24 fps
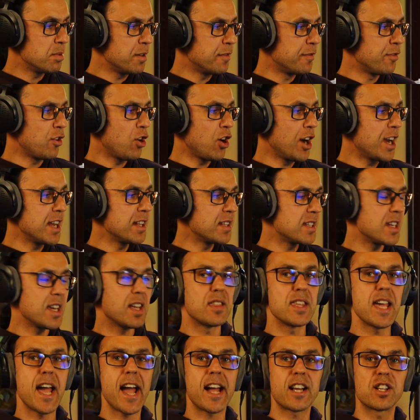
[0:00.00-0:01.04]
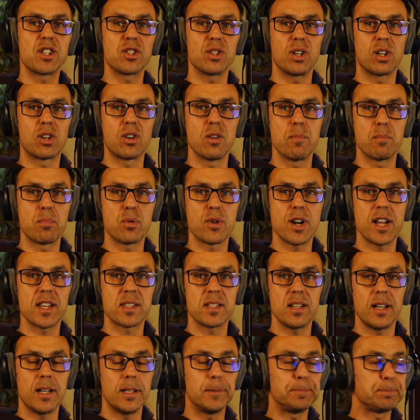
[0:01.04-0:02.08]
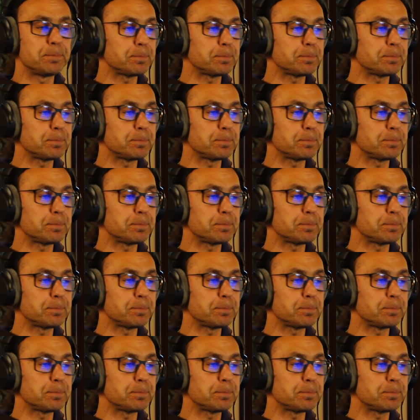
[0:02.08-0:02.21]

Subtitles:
before hitting the actual compressor.